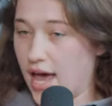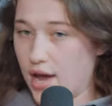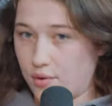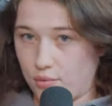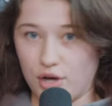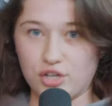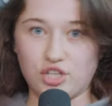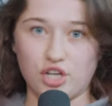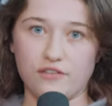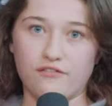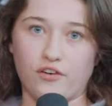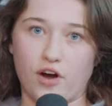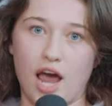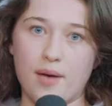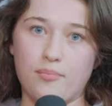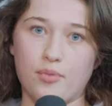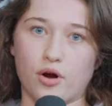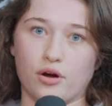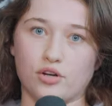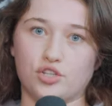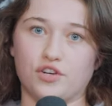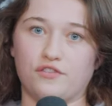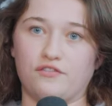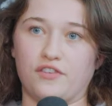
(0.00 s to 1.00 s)
reaching for
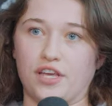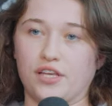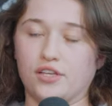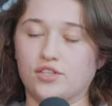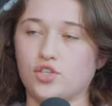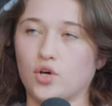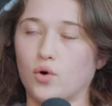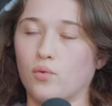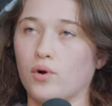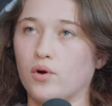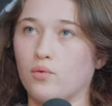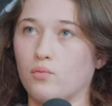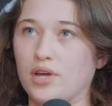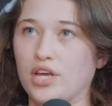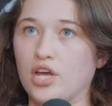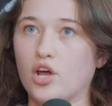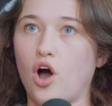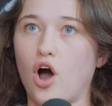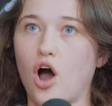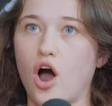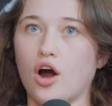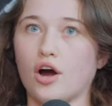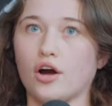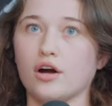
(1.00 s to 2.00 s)
hypertrophy. So when we
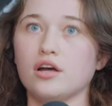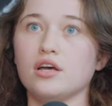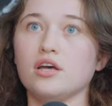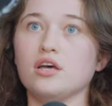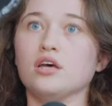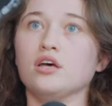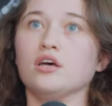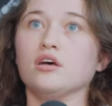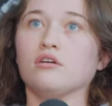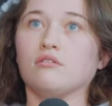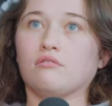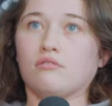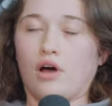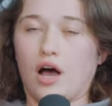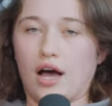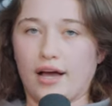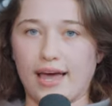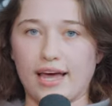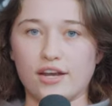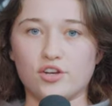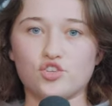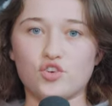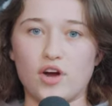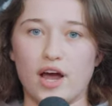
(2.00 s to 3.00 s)
are,
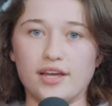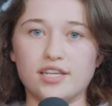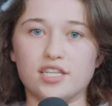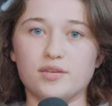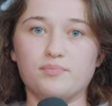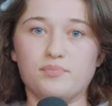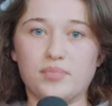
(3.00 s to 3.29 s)
again, trying to